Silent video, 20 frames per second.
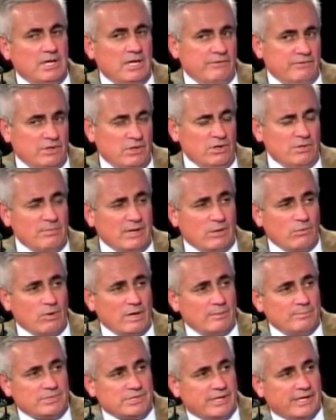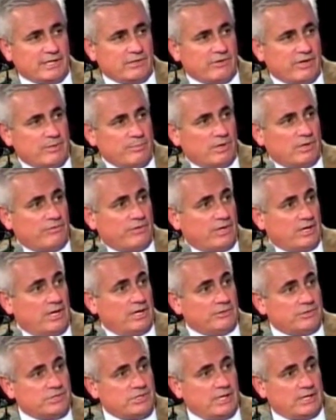If you go to my website,
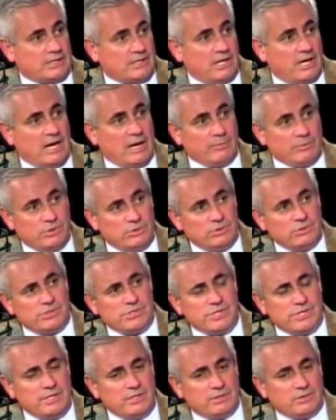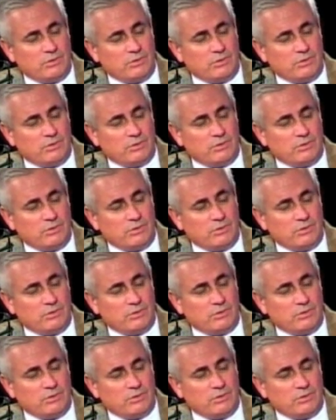craigmillerforcongress.com, you'll see